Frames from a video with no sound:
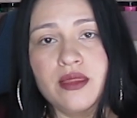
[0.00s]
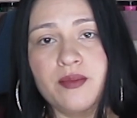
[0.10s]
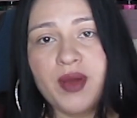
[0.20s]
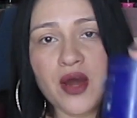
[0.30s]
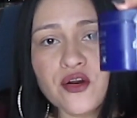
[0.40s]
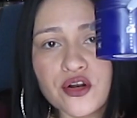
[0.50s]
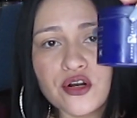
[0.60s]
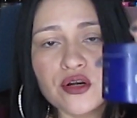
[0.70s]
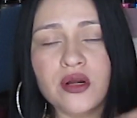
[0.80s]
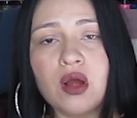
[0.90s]
the
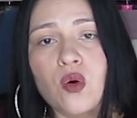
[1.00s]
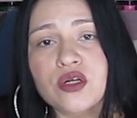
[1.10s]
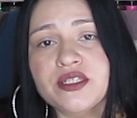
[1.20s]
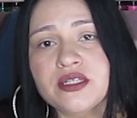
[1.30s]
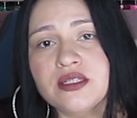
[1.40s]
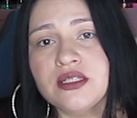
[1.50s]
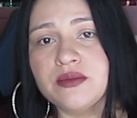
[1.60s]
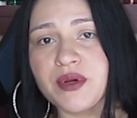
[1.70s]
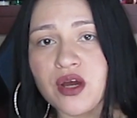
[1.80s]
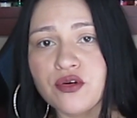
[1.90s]
powder, or
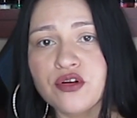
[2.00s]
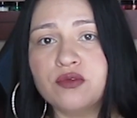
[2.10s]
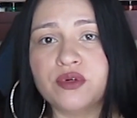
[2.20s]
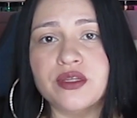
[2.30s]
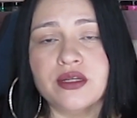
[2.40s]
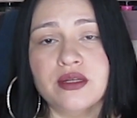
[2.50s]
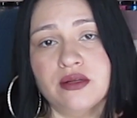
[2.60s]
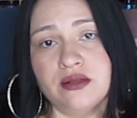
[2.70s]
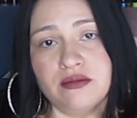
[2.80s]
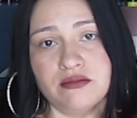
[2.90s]
C&D powder with
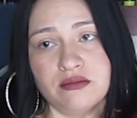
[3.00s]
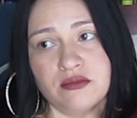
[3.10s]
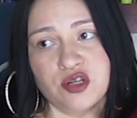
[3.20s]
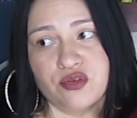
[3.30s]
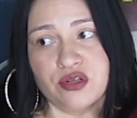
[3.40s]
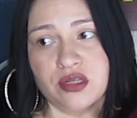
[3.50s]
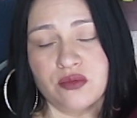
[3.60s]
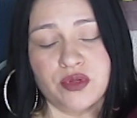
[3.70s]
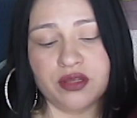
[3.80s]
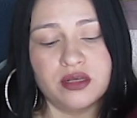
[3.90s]
acrylic,
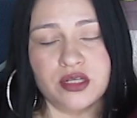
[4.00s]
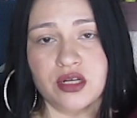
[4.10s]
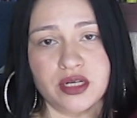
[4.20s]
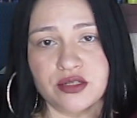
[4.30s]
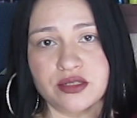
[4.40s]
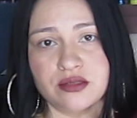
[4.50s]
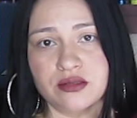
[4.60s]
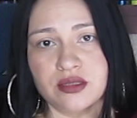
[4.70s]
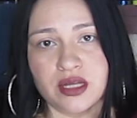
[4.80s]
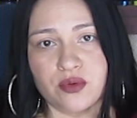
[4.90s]
with the young nails
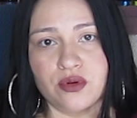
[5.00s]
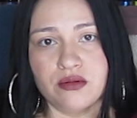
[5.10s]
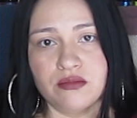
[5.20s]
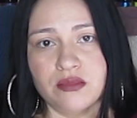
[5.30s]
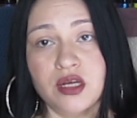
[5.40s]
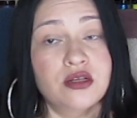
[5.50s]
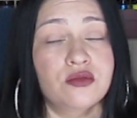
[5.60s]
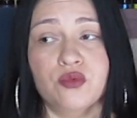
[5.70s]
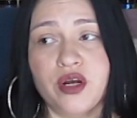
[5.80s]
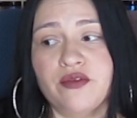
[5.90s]
liquid,
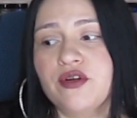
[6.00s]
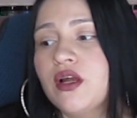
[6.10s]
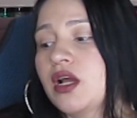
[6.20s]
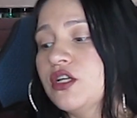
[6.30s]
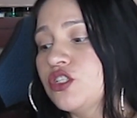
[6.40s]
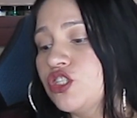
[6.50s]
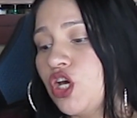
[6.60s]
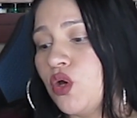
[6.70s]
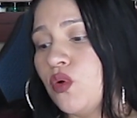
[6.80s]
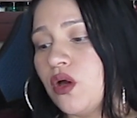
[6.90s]
whatever.
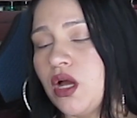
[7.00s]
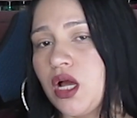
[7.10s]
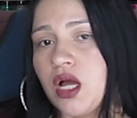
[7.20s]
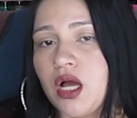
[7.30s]
So,